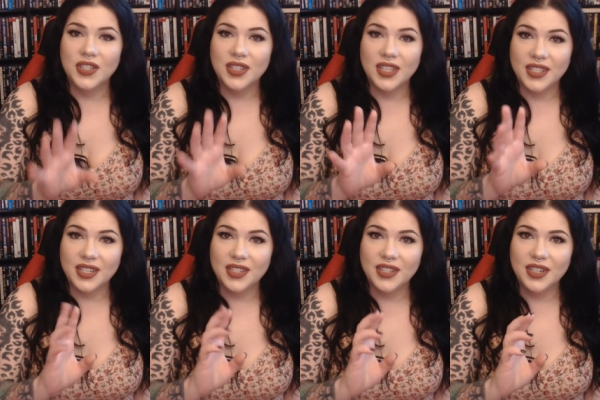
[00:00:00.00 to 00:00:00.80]
the
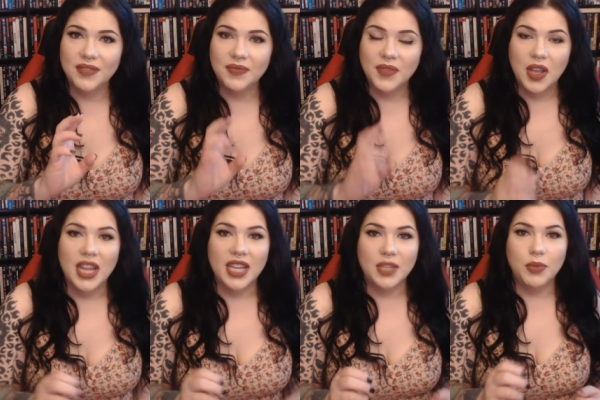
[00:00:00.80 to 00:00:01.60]
sister,
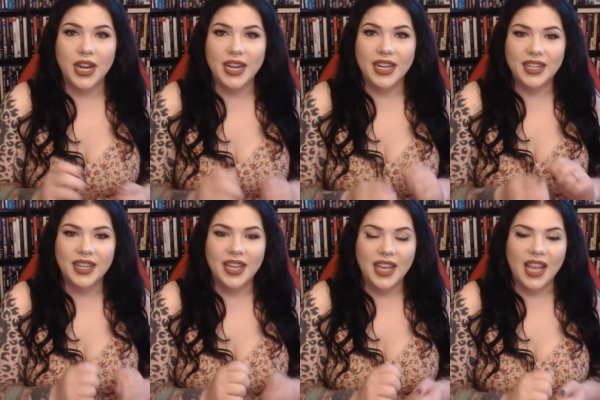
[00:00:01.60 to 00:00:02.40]
is braiding,
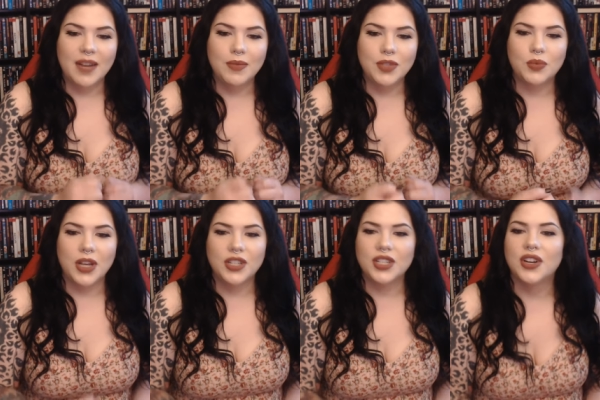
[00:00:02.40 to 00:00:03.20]
and I'm just
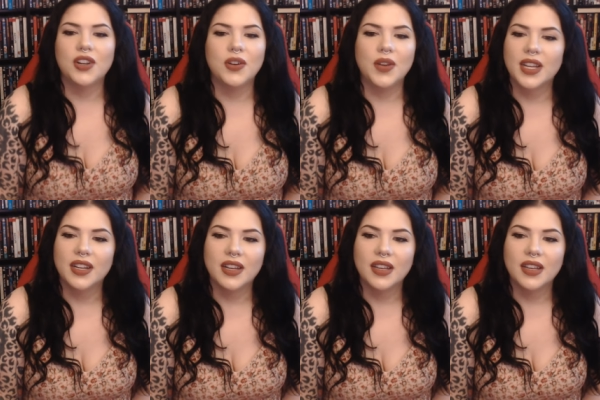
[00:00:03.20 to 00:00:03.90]
watching her going,